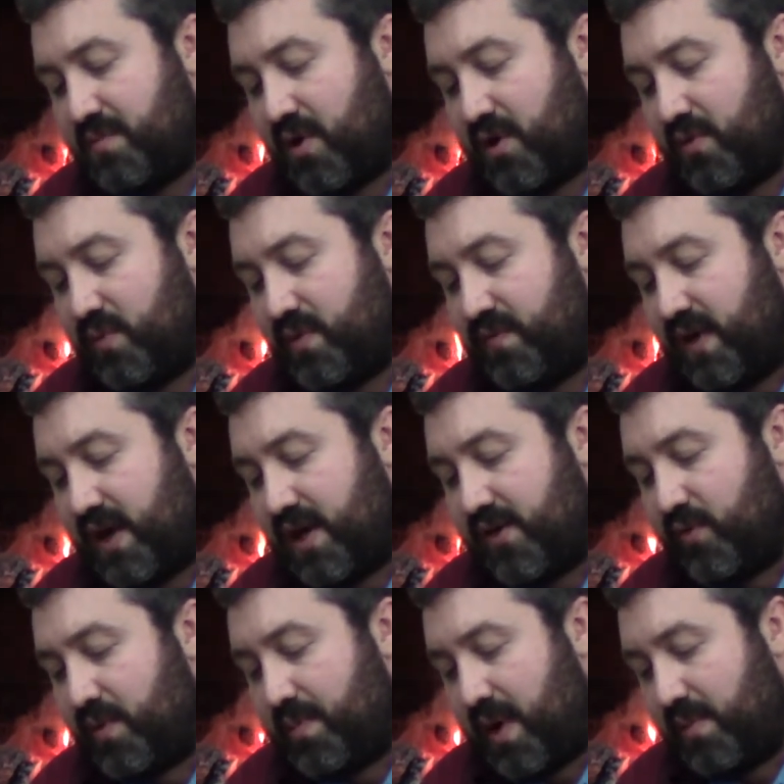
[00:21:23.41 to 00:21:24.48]
Martin would find
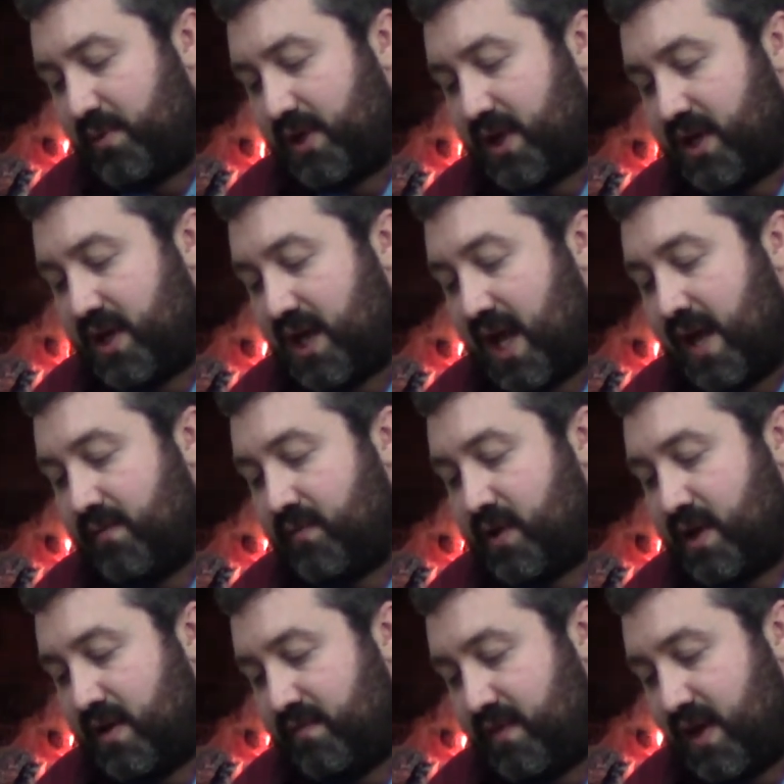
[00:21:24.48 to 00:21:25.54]
a Republican at
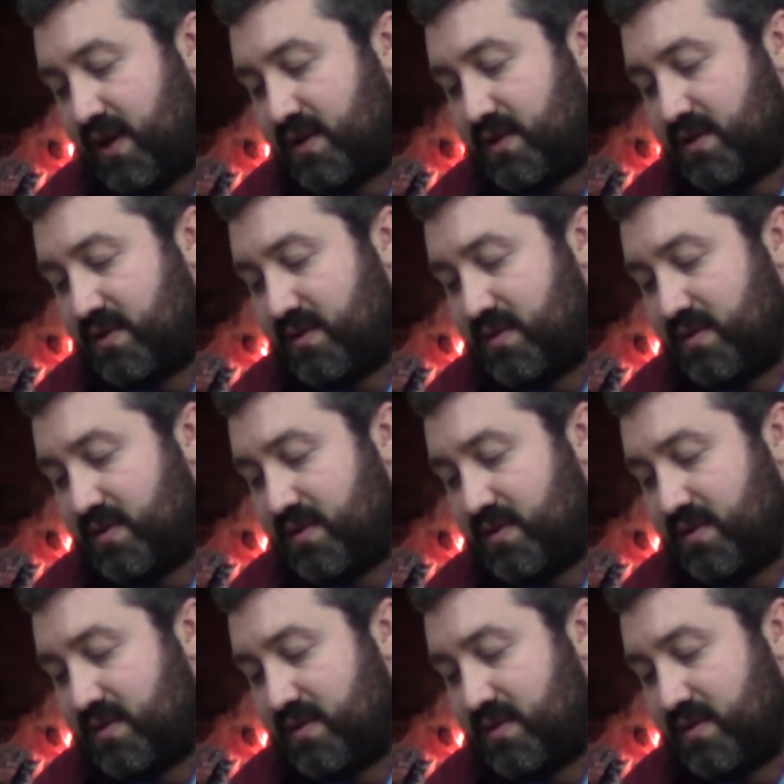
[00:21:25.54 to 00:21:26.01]
every event,